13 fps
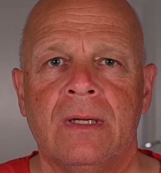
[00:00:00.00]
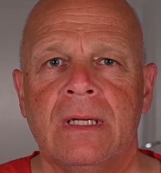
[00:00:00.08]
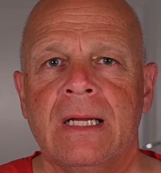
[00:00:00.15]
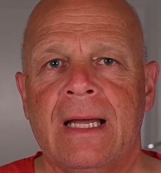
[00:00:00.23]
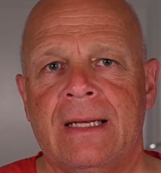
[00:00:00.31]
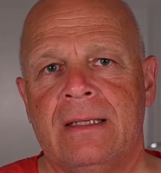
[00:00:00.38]

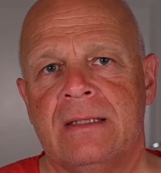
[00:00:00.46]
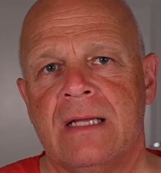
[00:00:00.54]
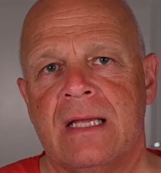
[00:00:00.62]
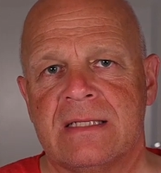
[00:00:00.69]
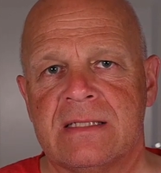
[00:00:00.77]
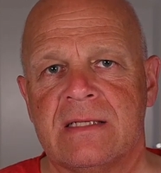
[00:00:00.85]

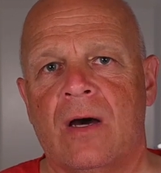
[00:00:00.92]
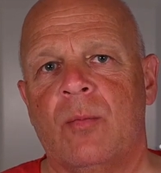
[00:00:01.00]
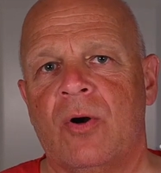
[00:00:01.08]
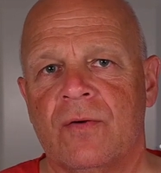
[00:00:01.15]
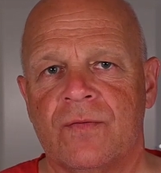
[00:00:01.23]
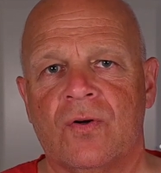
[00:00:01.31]
And
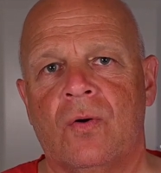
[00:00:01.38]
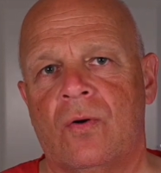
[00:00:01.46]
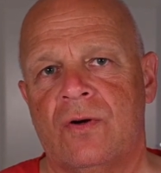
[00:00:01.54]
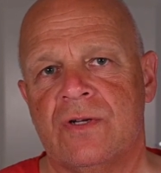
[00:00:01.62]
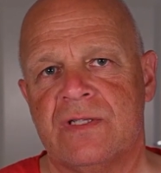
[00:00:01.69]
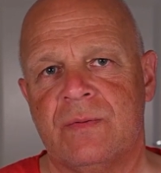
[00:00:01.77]
summer, of
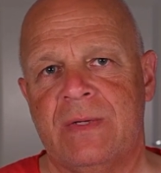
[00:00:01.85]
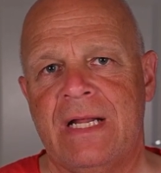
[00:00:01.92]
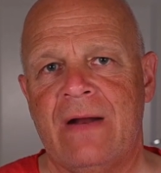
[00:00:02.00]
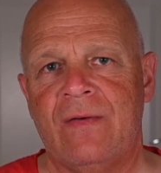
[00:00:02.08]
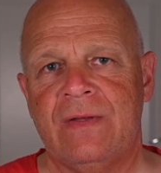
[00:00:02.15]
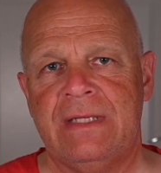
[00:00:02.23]
course, when
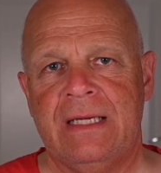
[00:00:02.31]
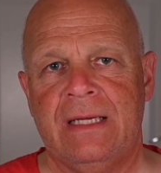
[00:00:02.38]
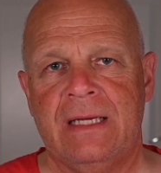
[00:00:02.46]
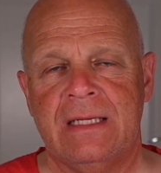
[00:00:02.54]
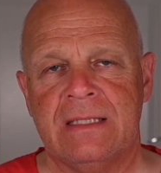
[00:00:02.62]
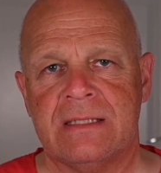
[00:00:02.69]

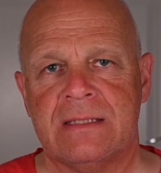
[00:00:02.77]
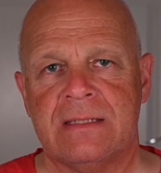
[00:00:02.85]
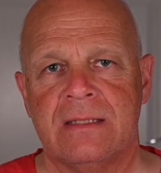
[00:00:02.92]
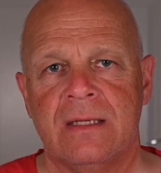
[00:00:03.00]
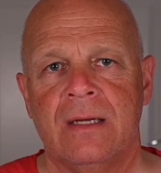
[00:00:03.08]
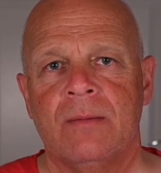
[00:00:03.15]
everything
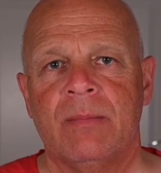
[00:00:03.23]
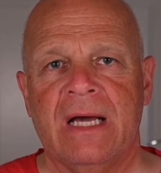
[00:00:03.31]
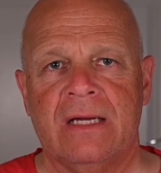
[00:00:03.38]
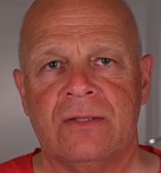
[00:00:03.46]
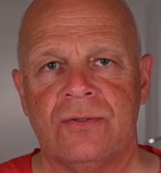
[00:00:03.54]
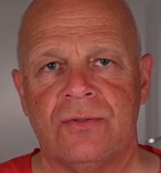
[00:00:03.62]
is
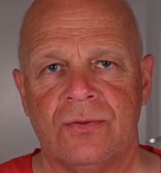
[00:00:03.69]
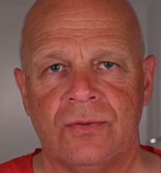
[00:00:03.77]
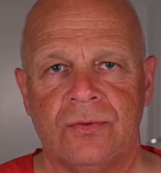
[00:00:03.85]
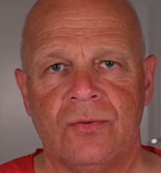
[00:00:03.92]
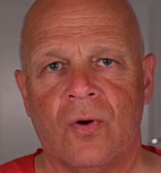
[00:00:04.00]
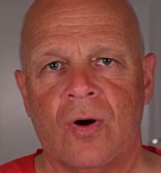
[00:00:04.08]
back
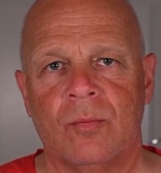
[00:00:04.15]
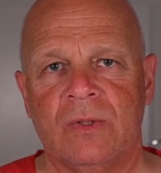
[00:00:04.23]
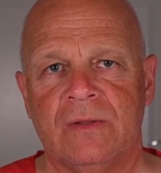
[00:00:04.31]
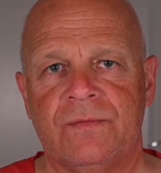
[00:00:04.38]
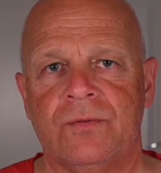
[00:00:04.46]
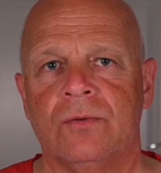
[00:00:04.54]
to
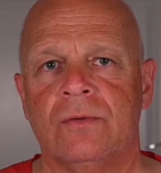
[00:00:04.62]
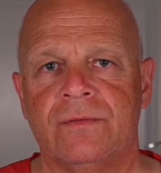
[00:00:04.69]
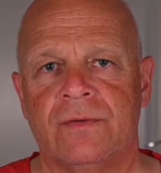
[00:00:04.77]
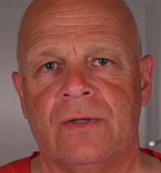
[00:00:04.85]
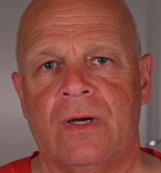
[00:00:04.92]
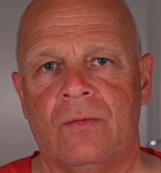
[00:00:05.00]
normal, full
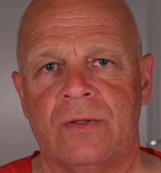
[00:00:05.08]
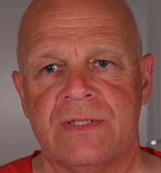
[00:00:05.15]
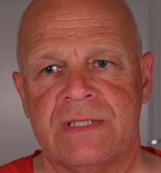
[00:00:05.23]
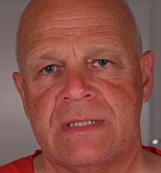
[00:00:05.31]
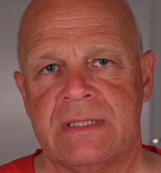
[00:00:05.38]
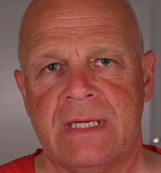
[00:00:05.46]

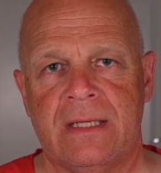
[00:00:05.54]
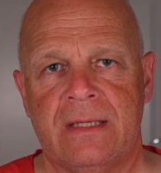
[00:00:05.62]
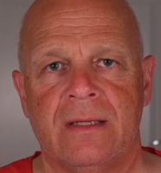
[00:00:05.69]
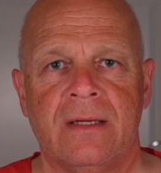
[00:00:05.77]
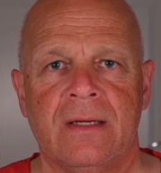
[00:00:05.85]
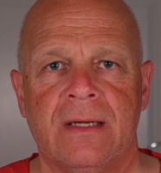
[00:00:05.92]
flowers
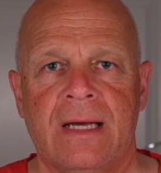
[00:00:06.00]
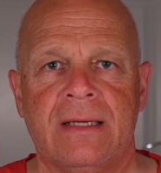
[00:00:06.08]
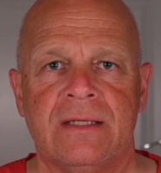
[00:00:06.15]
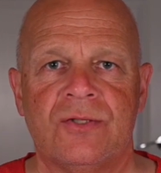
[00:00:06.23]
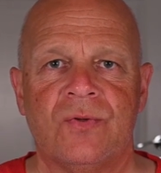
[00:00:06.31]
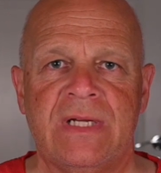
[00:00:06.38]
and
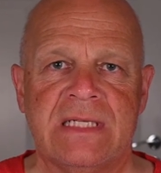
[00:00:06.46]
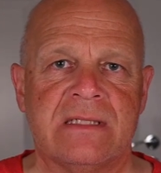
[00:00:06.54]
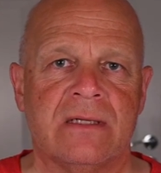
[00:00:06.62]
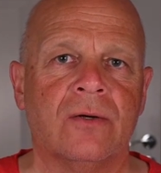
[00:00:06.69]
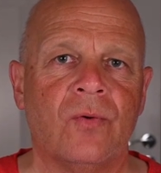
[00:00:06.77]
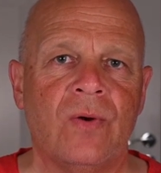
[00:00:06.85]
the
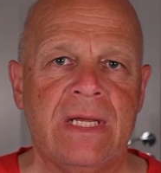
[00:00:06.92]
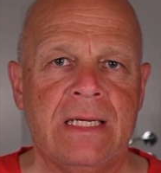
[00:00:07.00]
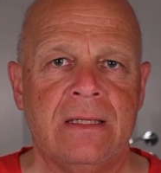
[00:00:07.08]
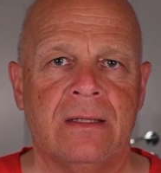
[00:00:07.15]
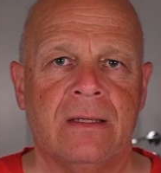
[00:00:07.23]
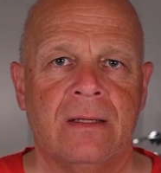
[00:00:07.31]
trees are
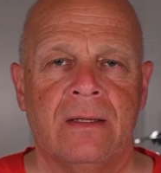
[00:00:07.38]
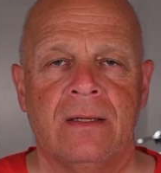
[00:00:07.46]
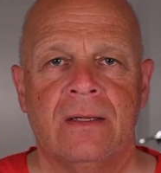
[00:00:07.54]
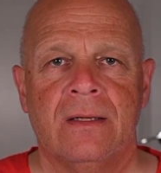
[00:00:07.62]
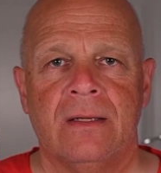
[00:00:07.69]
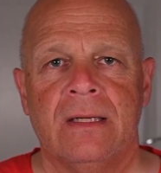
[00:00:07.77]
green,
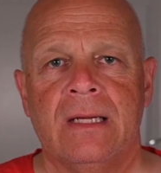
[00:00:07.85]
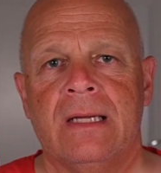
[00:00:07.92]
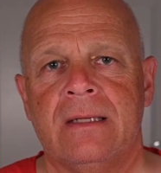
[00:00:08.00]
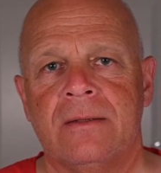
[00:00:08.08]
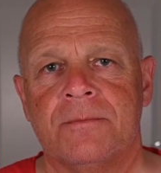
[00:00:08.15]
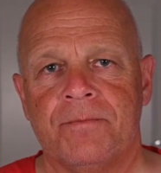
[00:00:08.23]

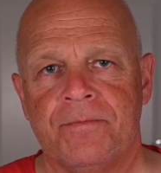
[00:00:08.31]
and